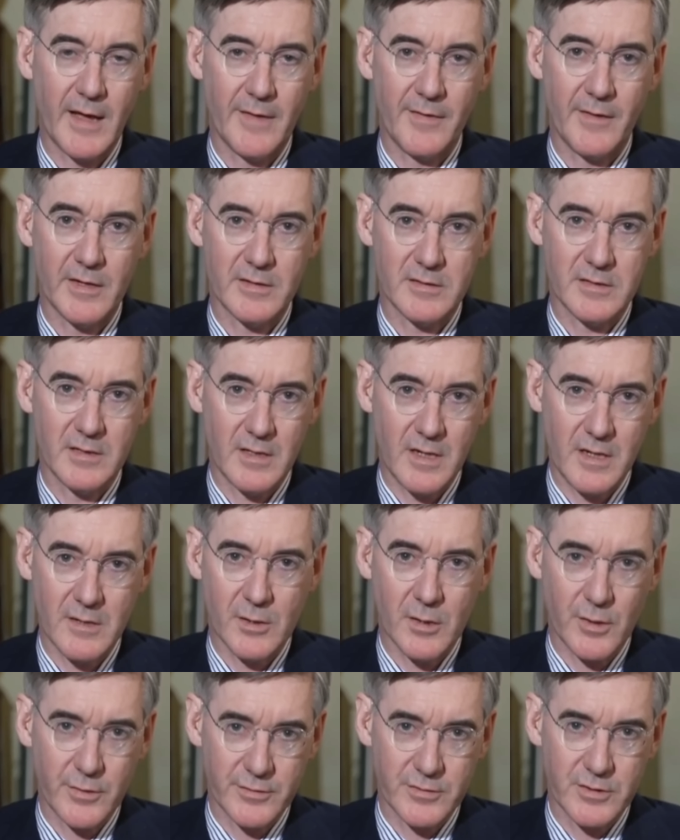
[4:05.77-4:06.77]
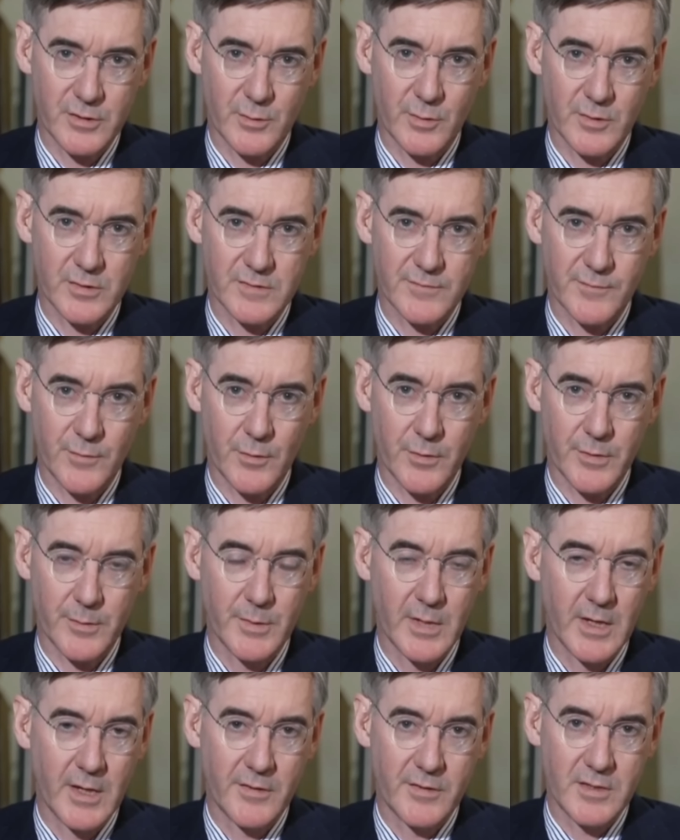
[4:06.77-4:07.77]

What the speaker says: and there's no consequence for them.